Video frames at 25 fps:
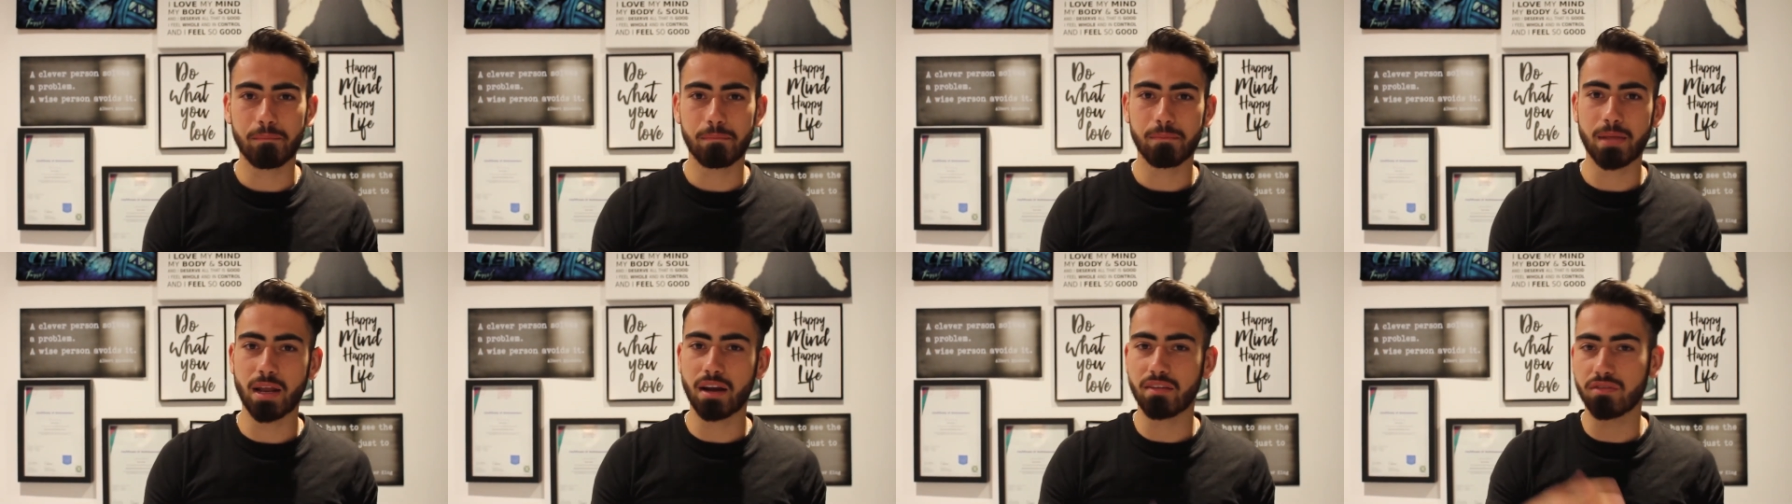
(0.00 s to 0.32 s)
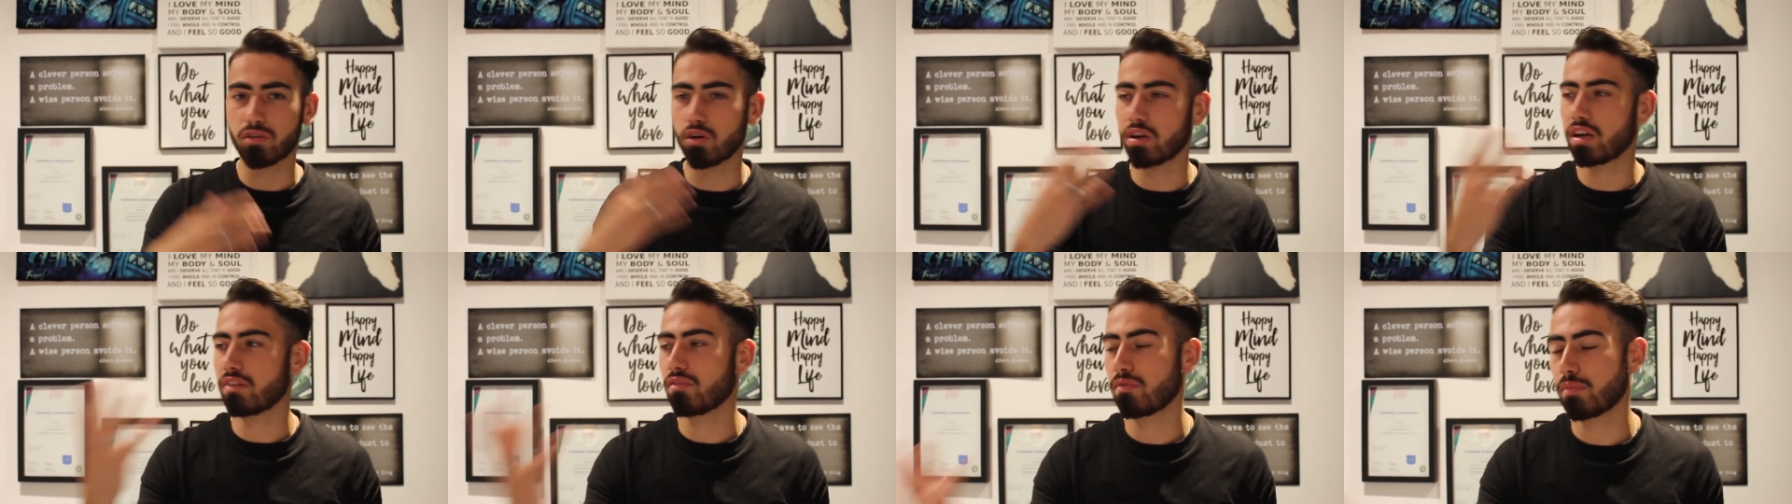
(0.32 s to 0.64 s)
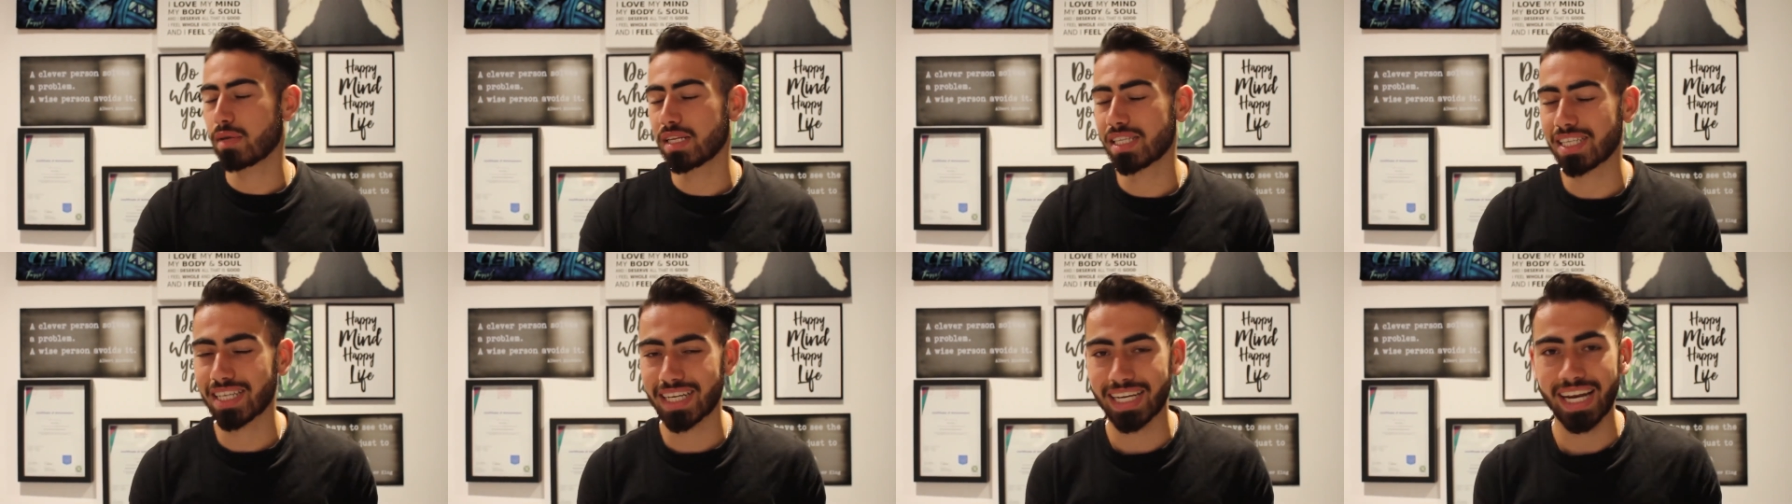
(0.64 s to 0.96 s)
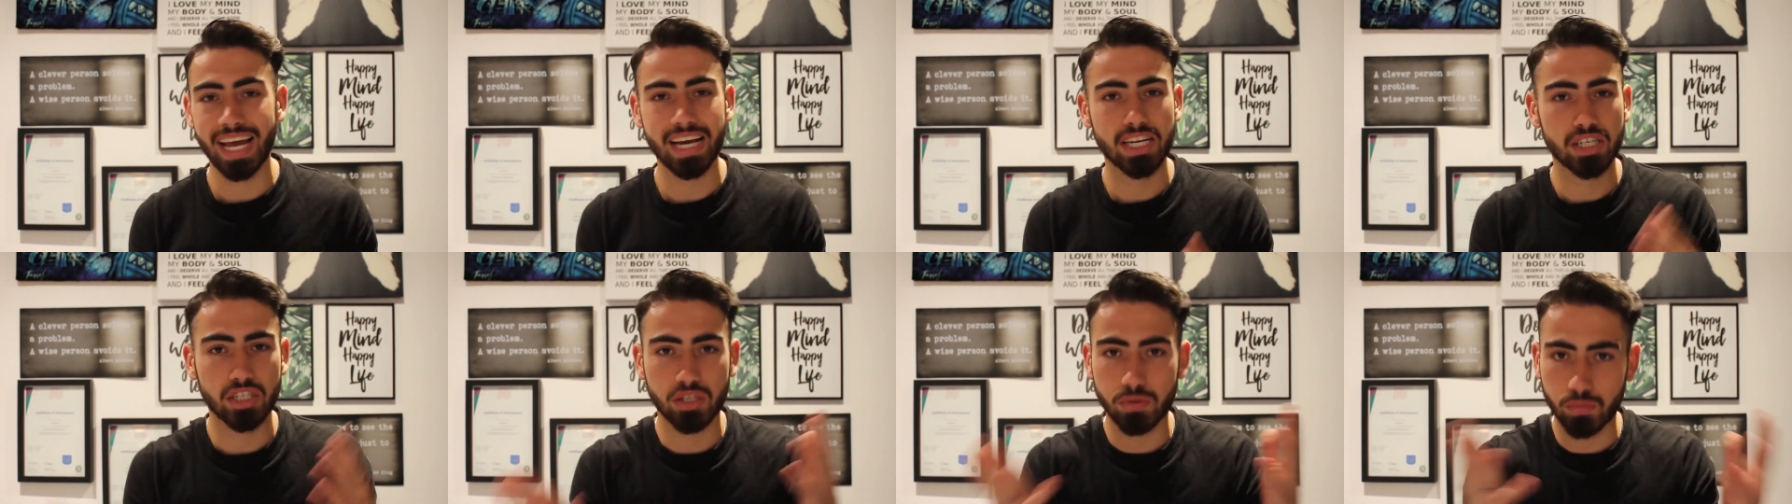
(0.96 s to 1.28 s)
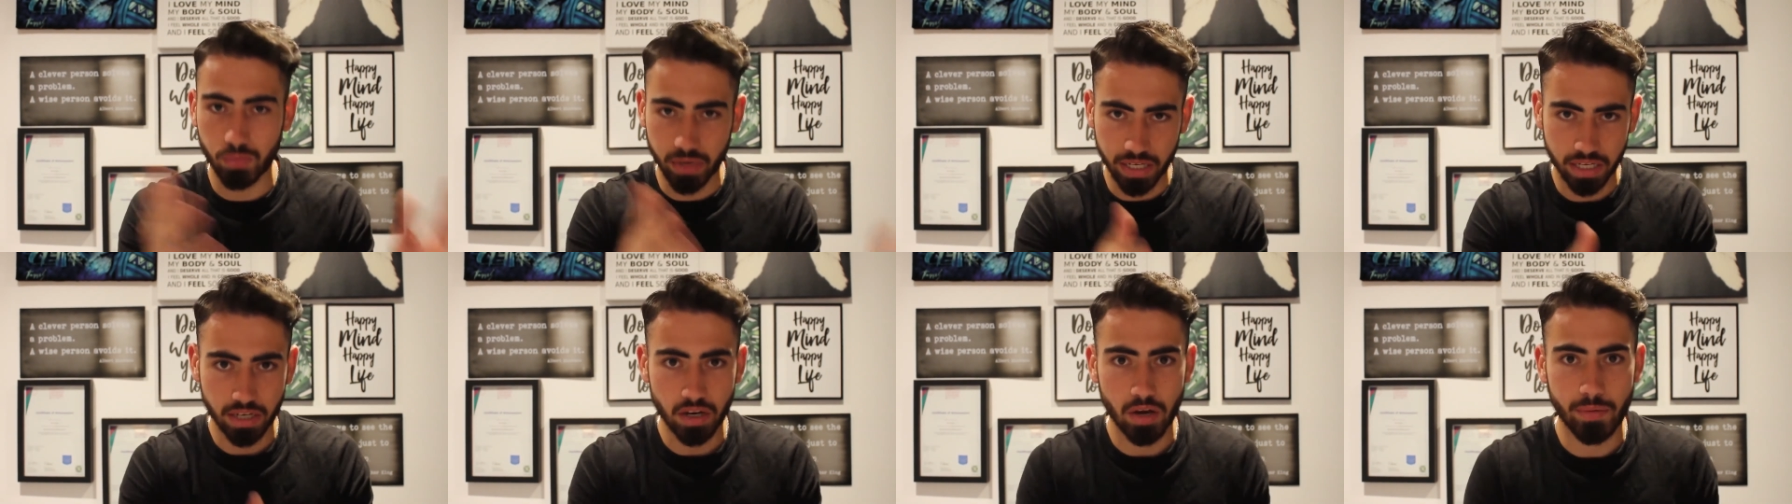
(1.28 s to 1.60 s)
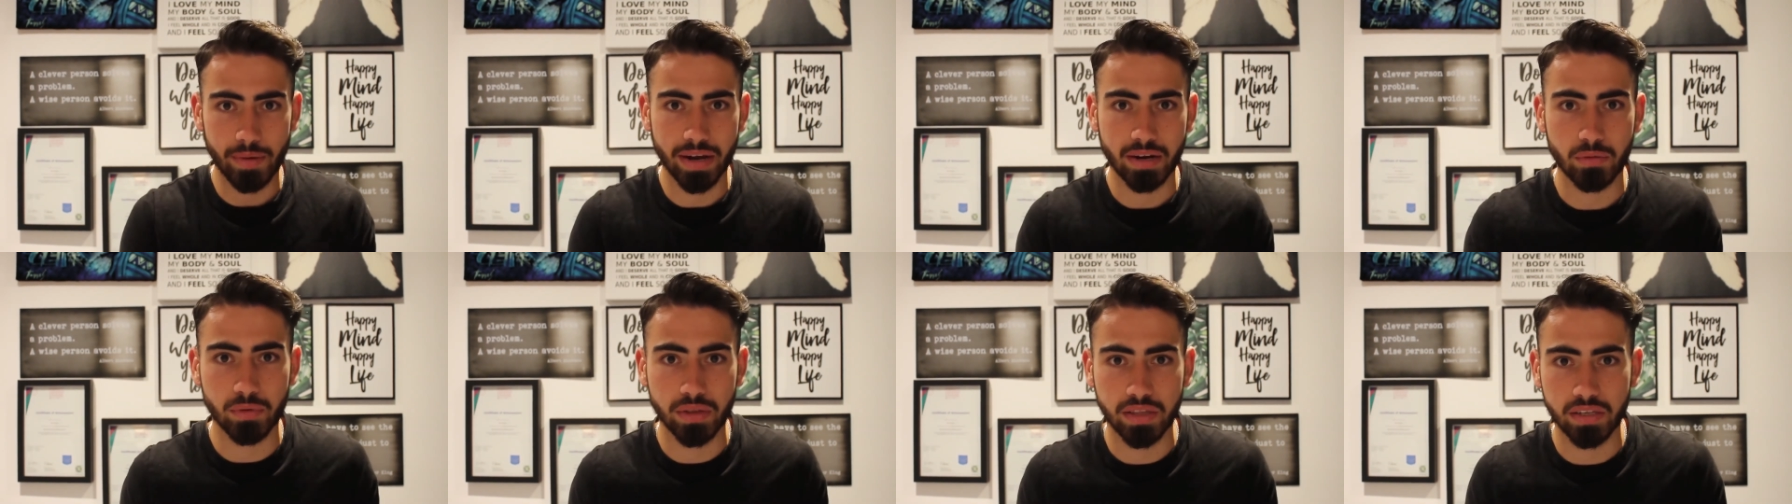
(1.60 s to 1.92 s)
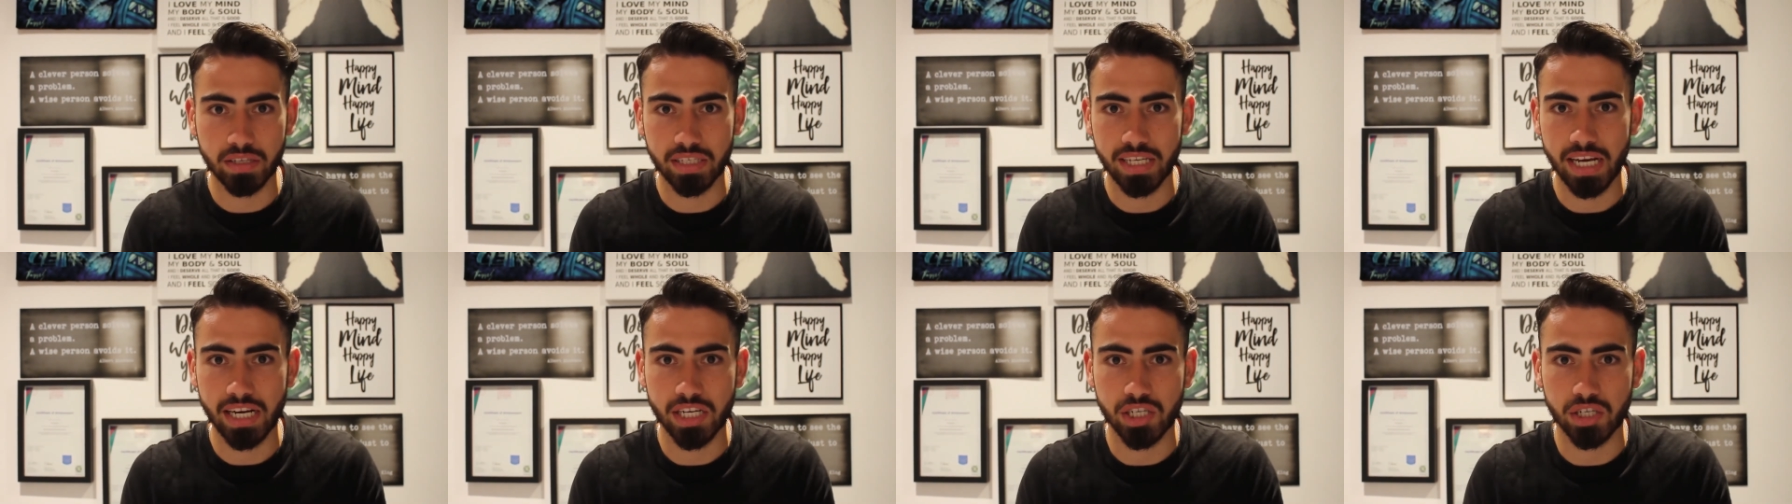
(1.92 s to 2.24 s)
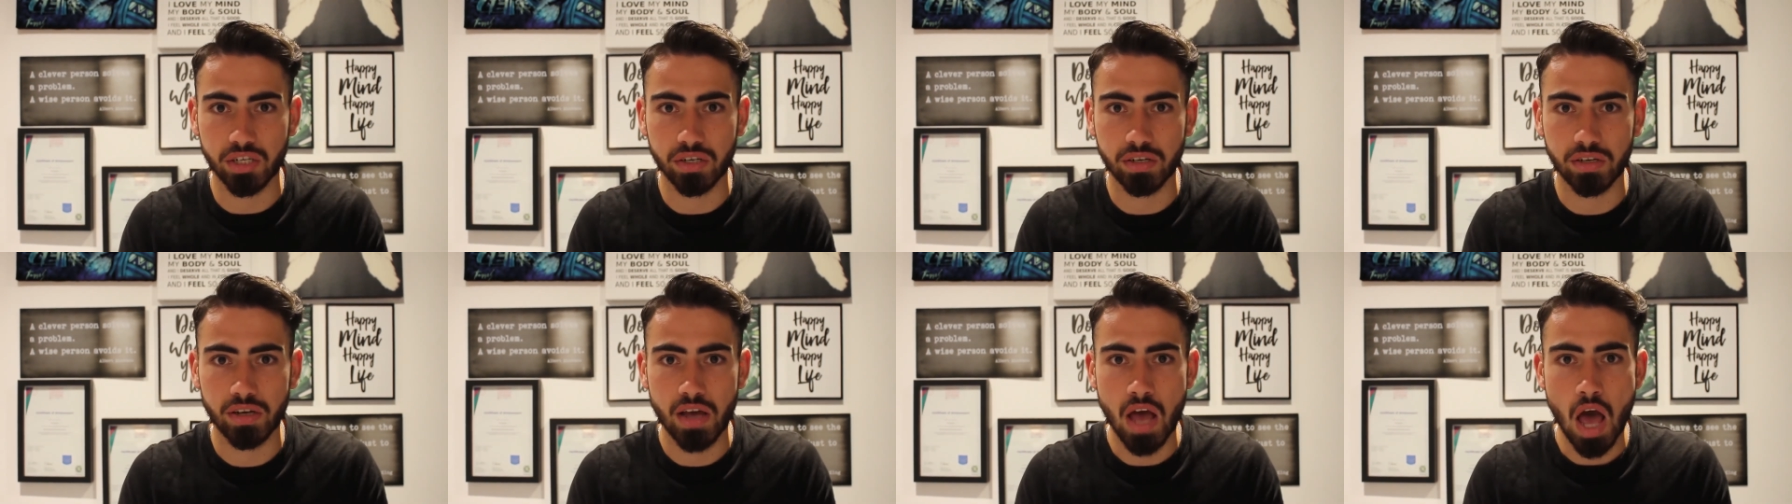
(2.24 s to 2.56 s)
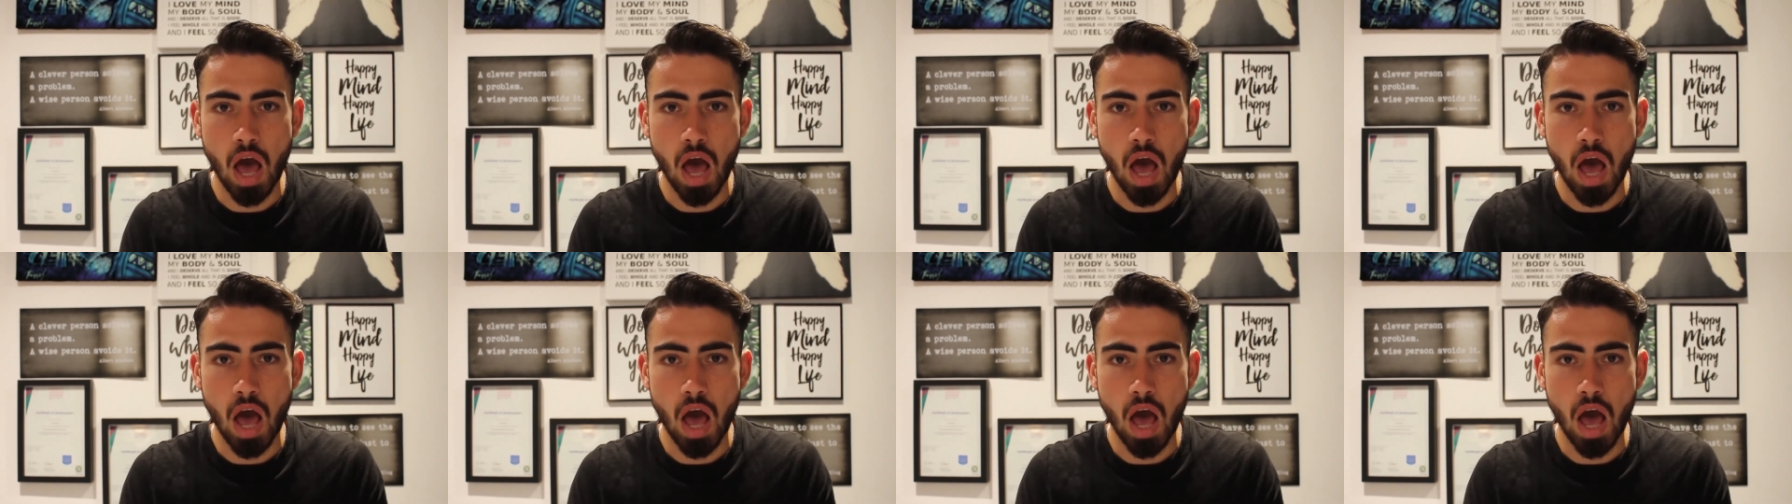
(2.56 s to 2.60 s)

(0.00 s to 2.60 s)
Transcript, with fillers: then I've got another means of connection and we can go back with the session.